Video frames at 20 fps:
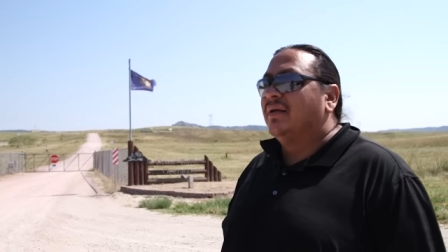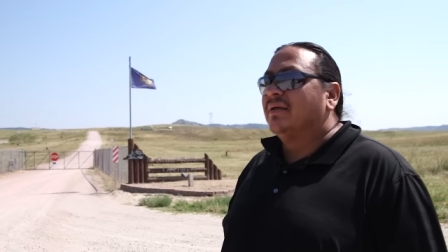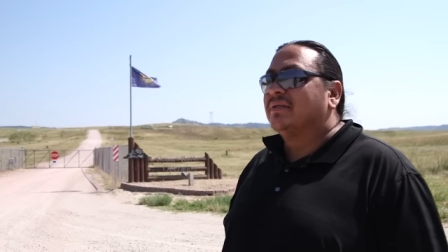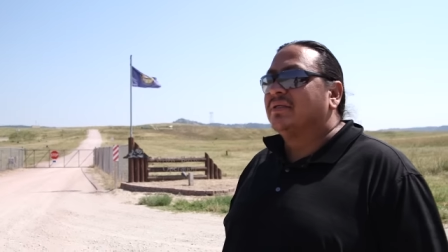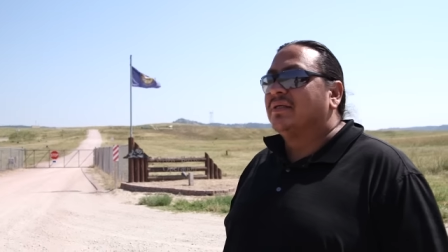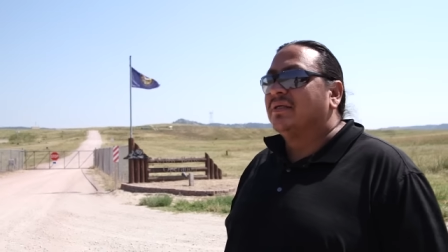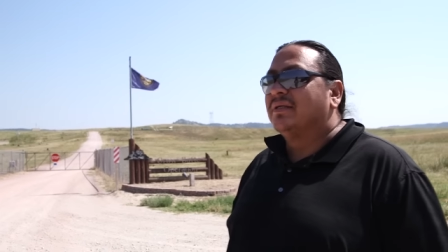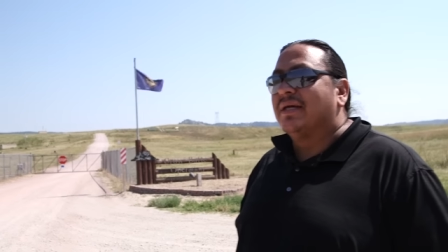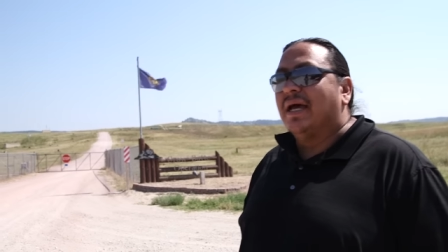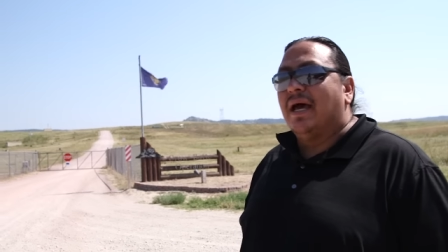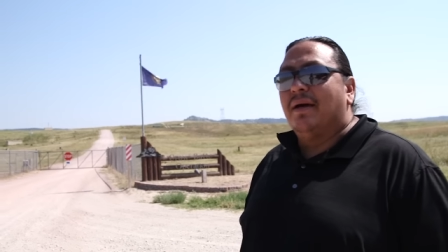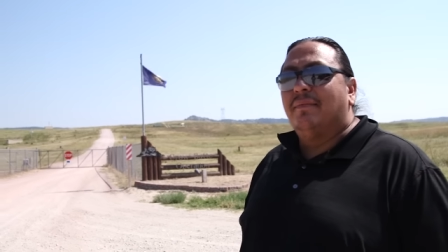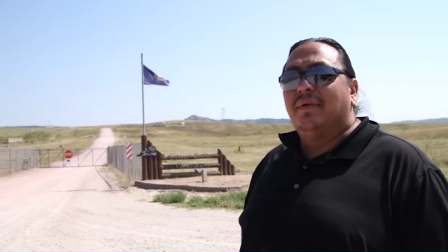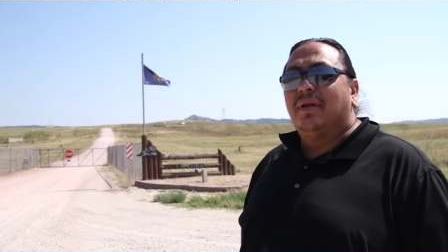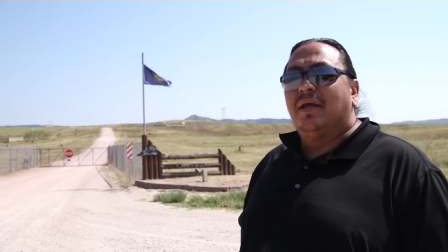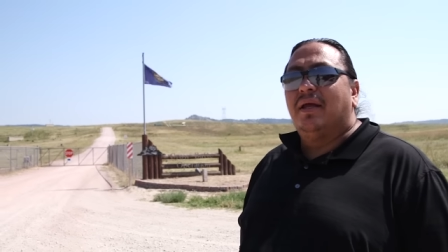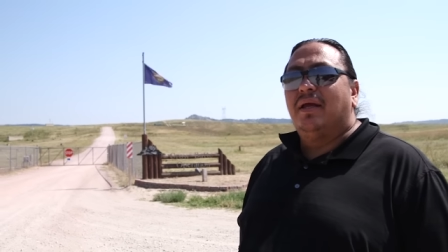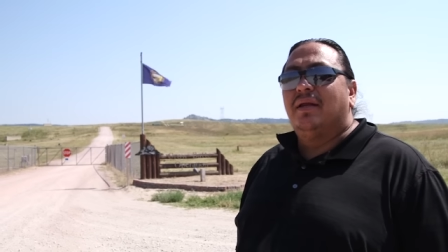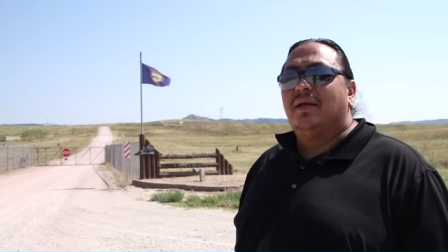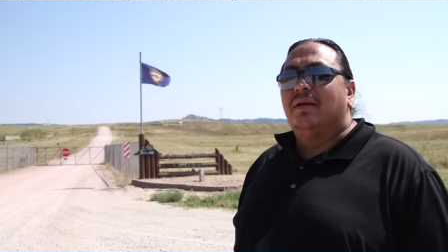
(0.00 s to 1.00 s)
is
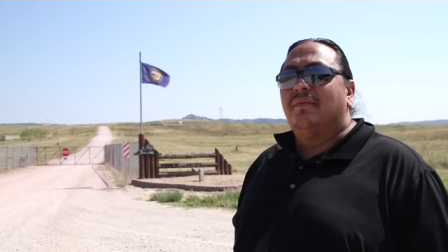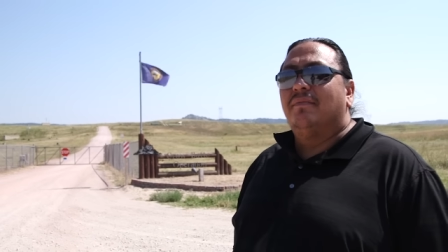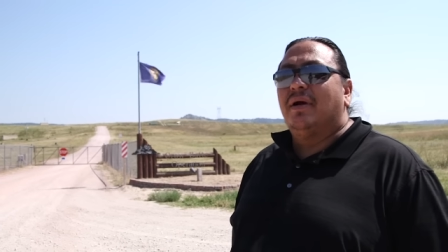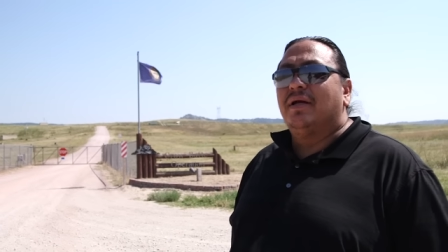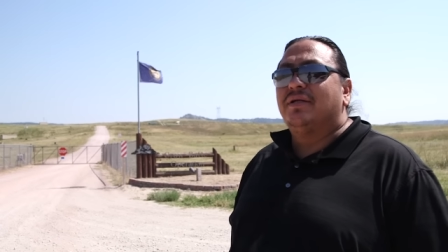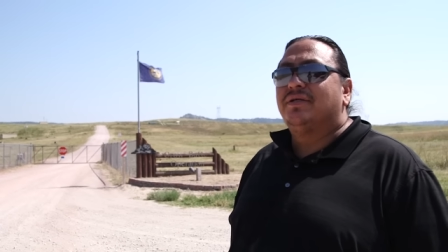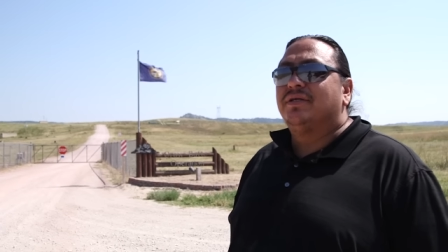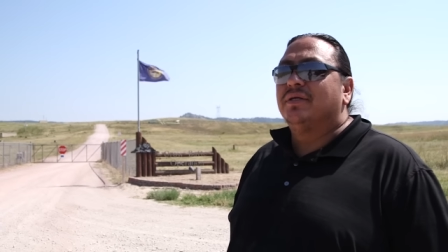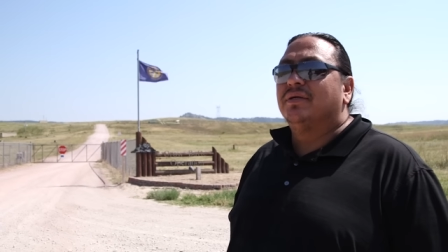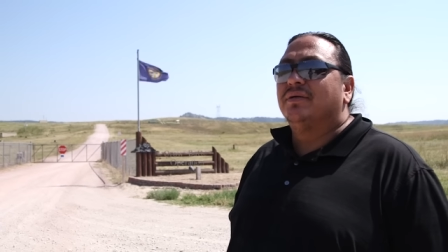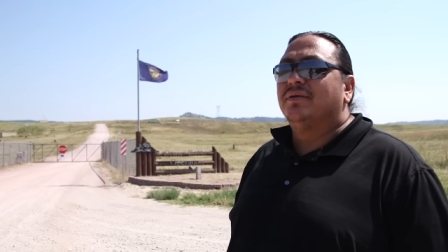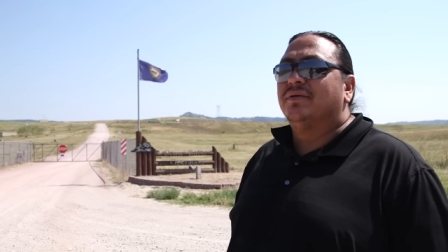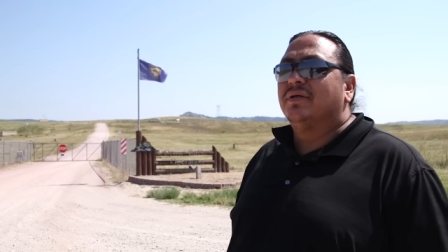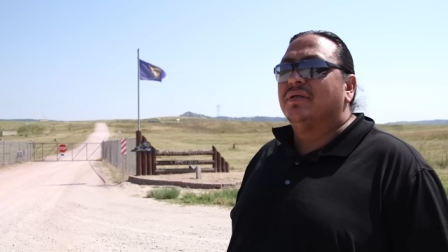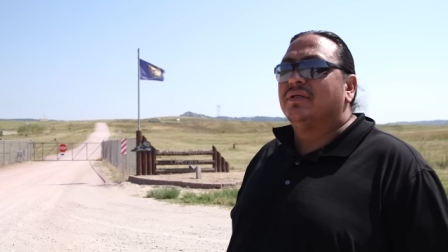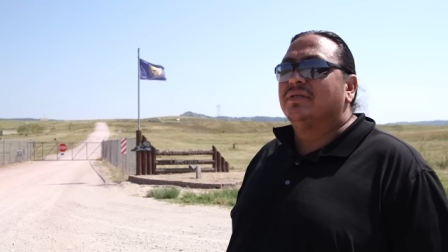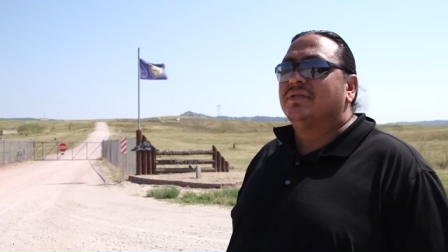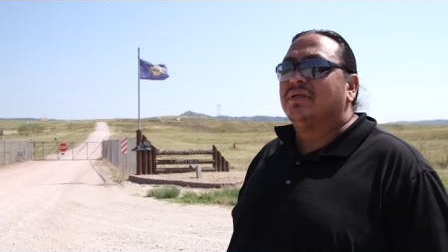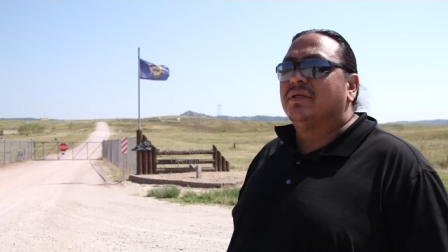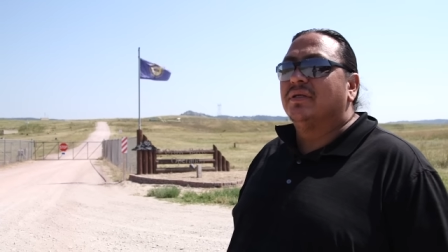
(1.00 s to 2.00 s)
contaminated my
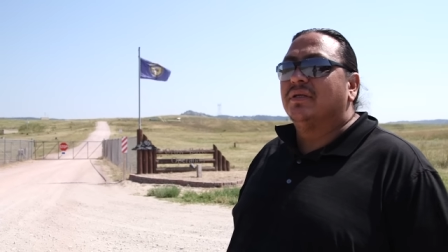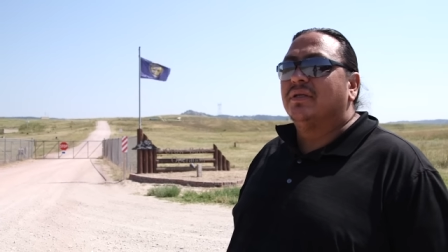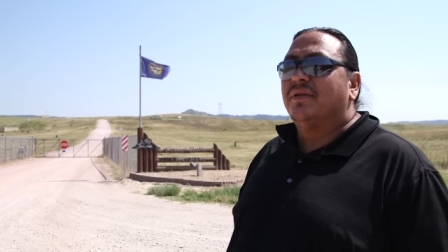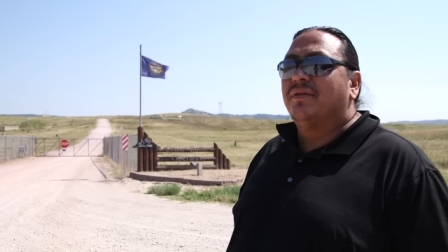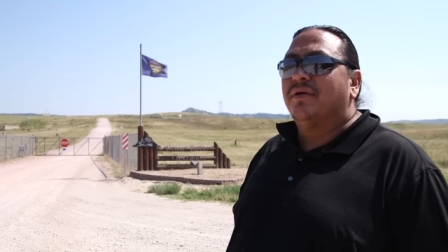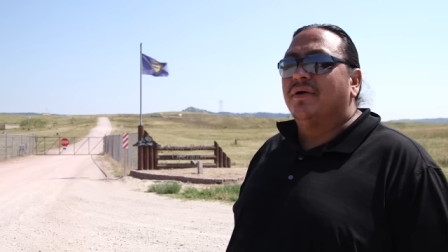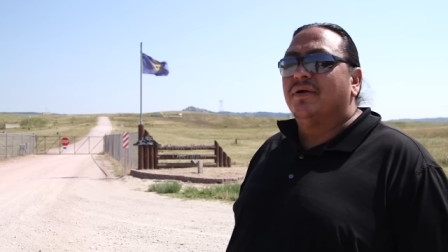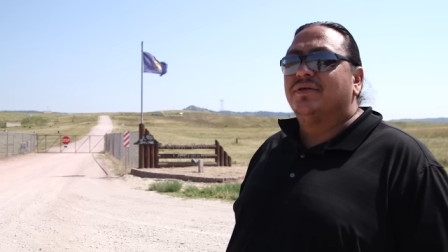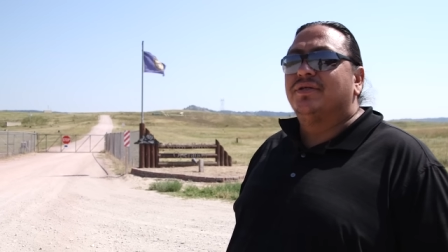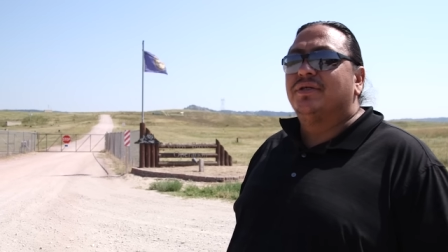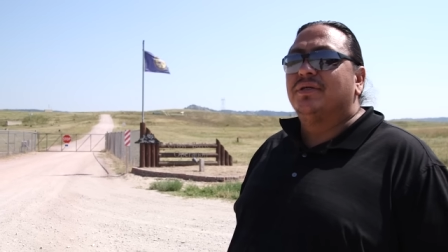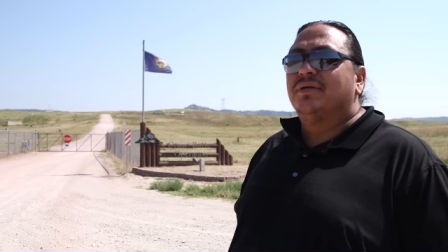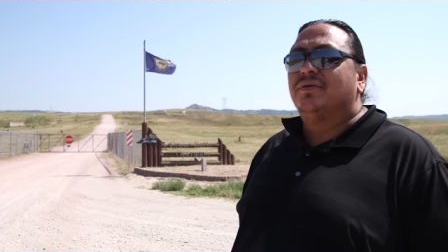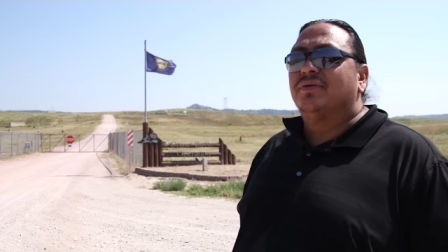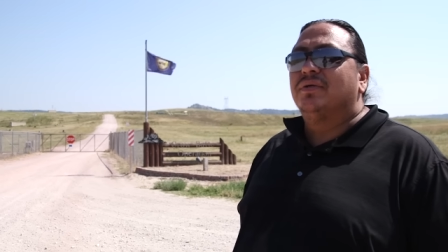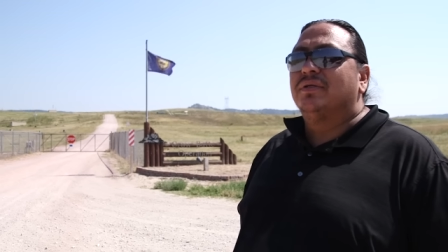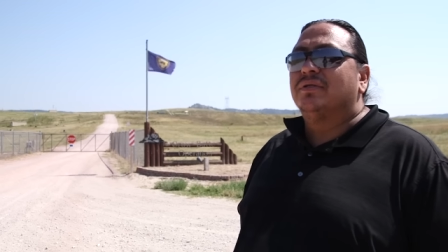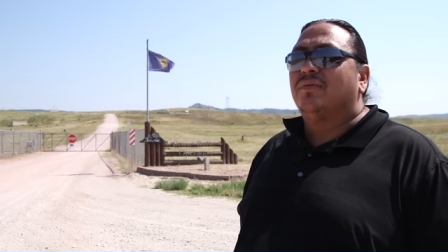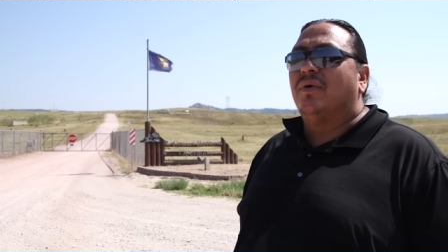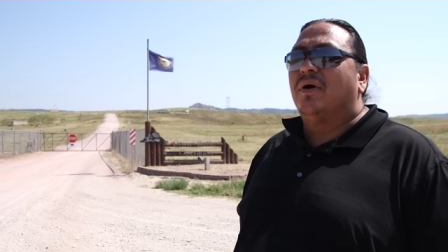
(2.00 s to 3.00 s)
children's and their
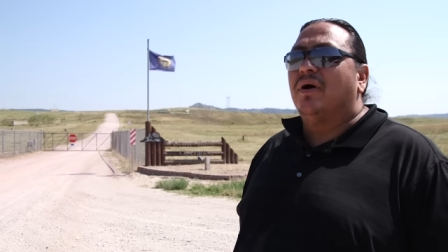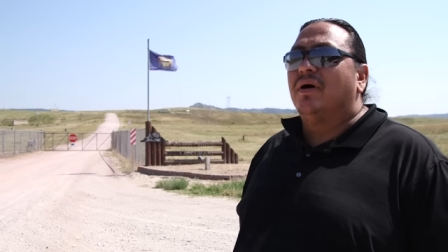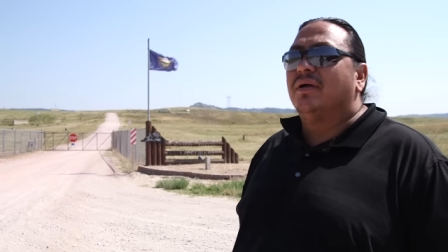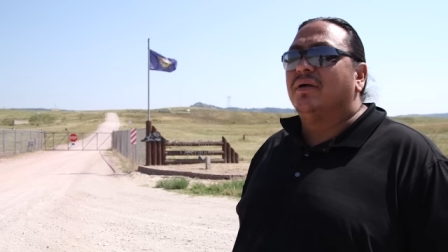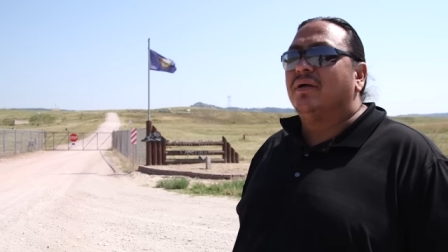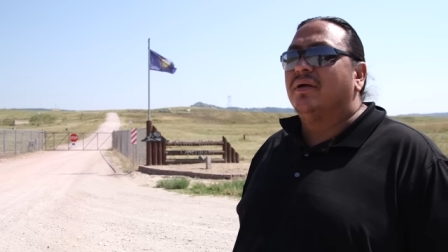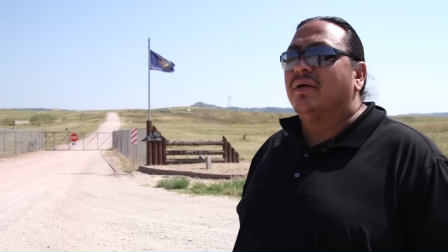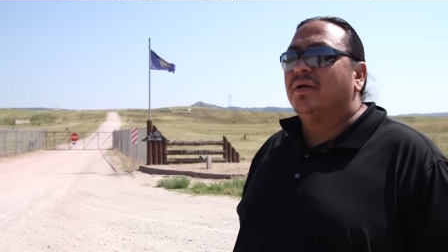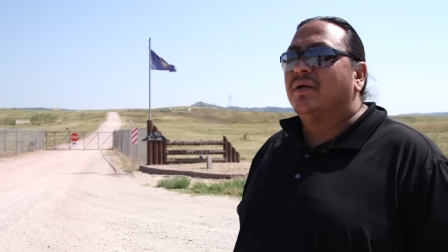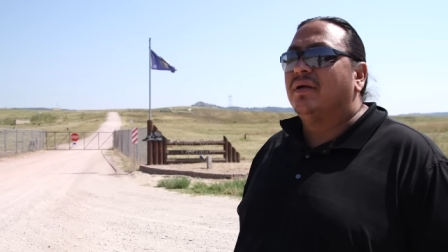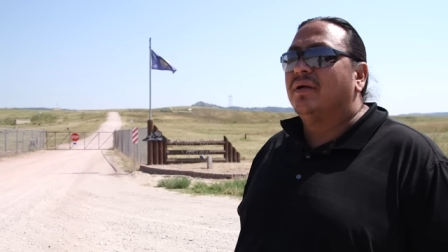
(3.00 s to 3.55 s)
children's water.